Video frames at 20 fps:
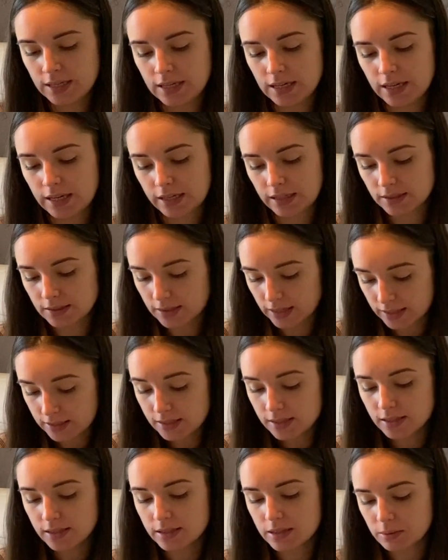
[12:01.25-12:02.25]
It
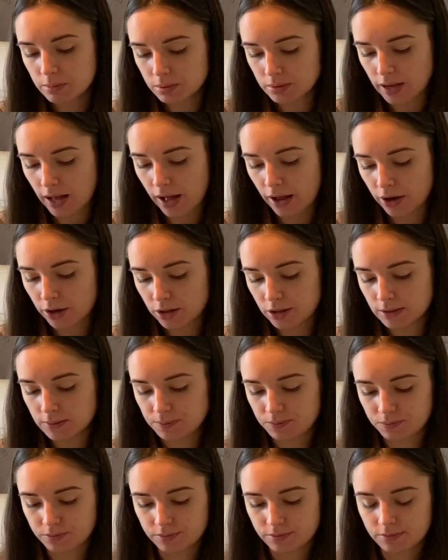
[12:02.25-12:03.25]
cleanses the
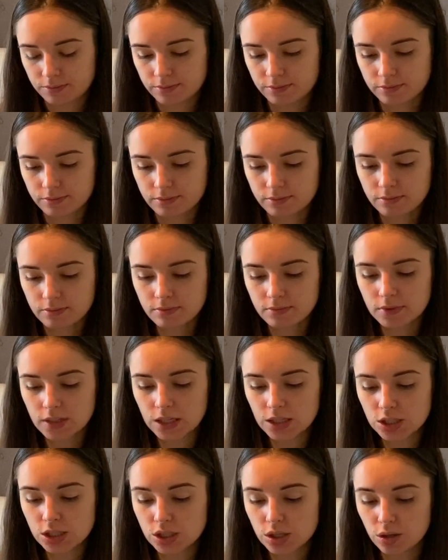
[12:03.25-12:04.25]
bladder.
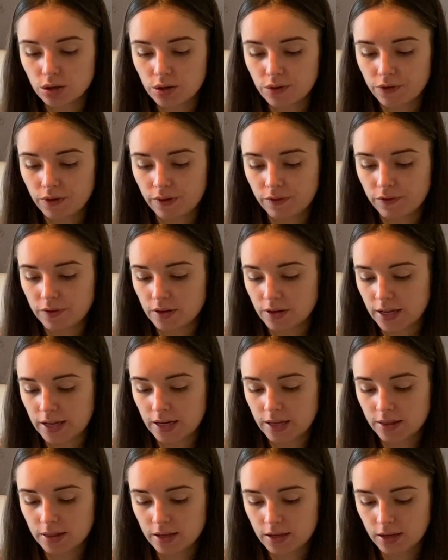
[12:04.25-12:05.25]
So if I feel
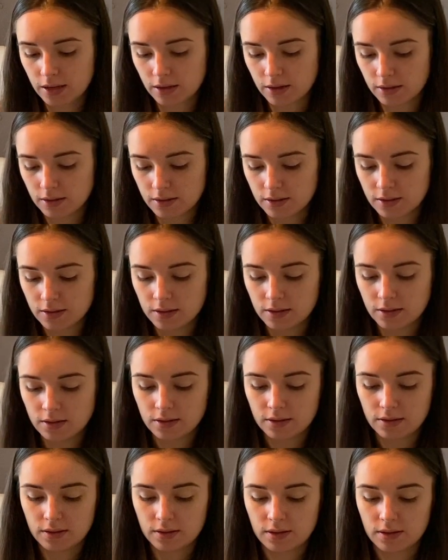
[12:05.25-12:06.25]
anything,
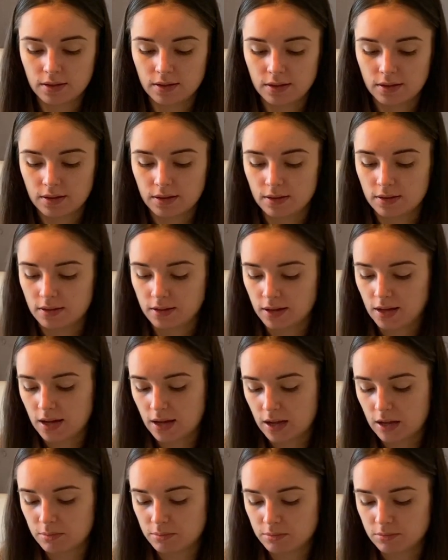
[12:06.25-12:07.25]

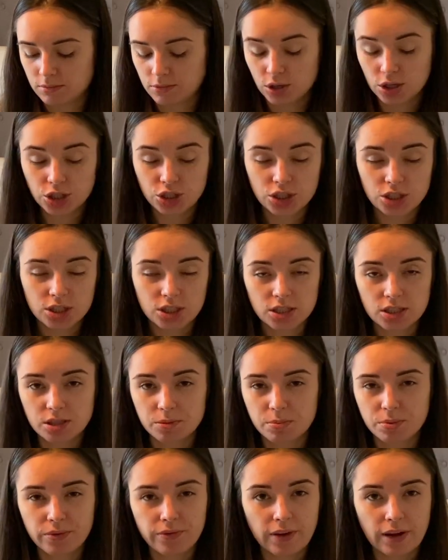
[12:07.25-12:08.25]
or just as a
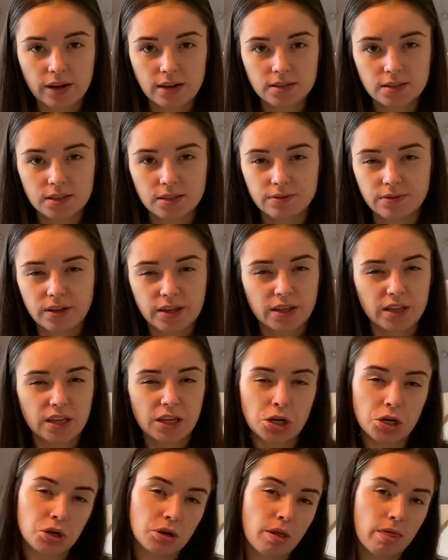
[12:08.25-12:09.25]
preventative
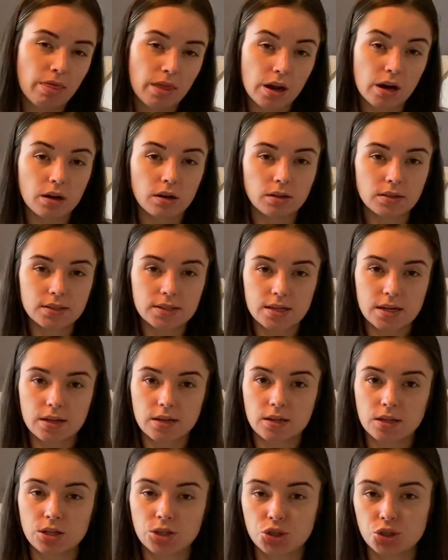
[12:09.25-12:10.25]
here and there, I'll
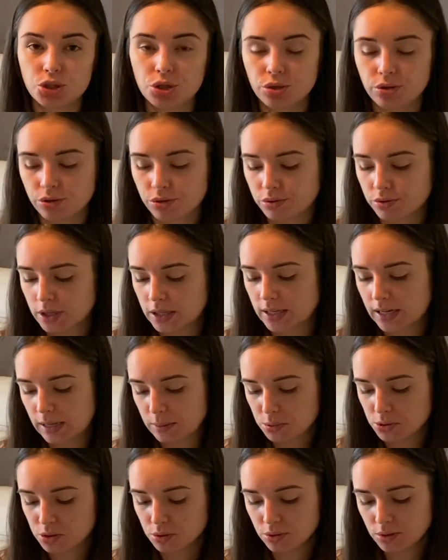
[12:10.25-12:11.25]
take 2 to 3
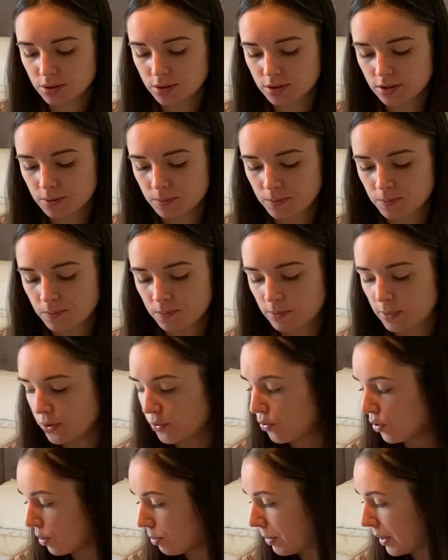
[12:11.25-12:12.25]
capsules
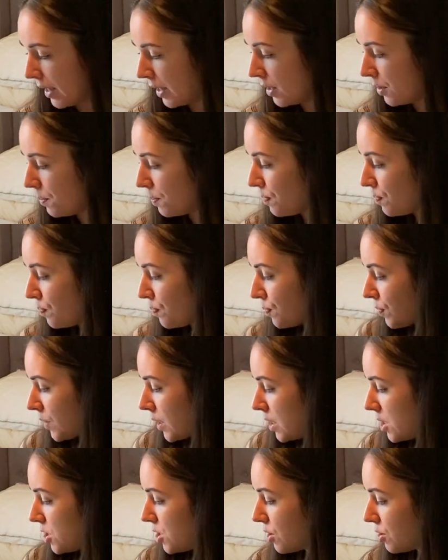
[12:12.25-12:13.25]
before bed.
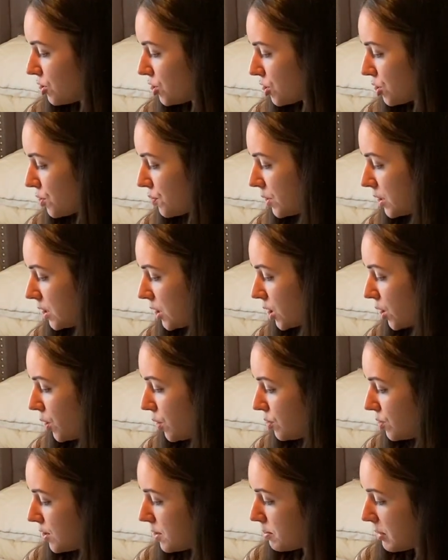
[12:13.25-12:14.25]
So it just really
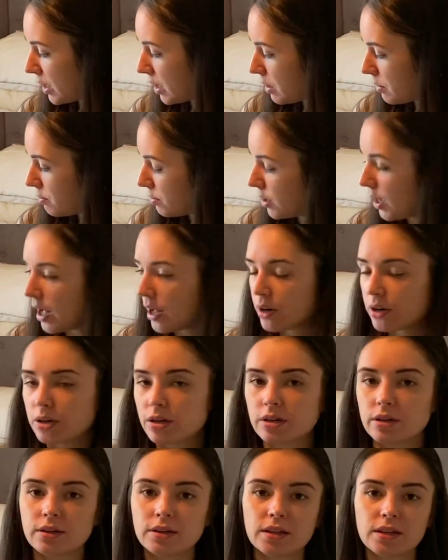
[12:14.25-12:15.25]
coats my
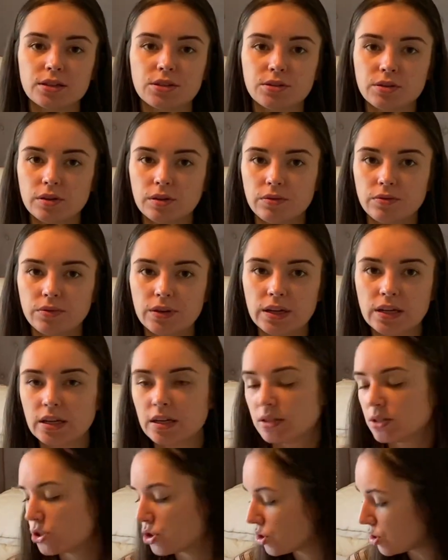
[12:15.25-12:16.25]
bladder, gets rid of any
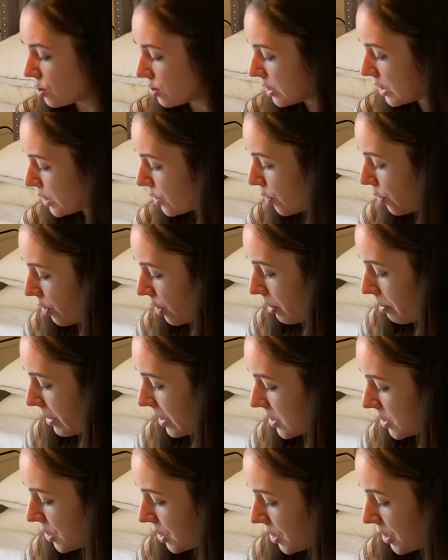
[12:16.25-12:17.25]
additional E. coli
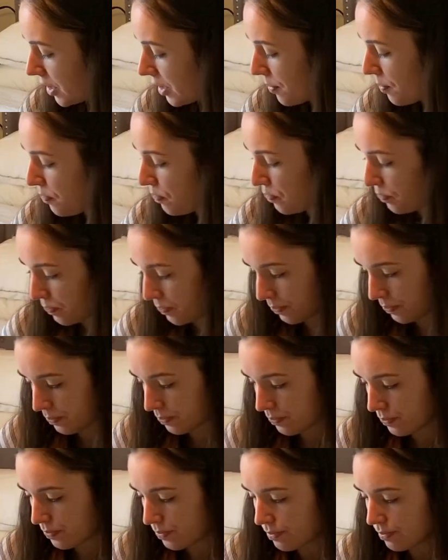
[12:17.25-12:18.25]
bacteria
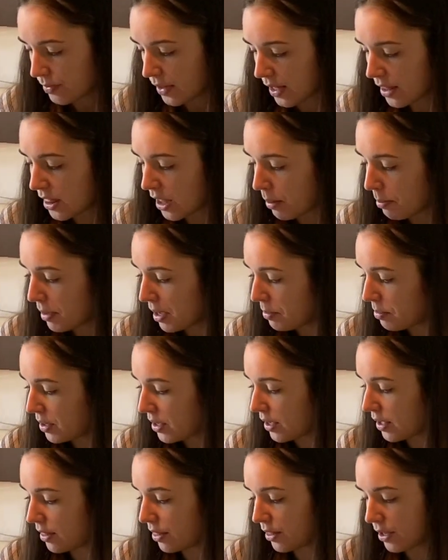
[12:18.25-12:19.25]
that may
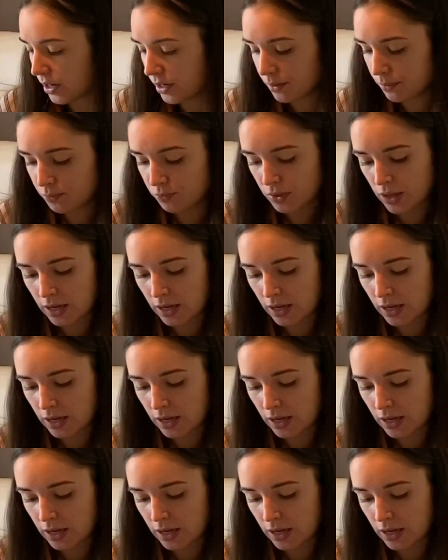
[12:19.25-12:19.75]
be in there.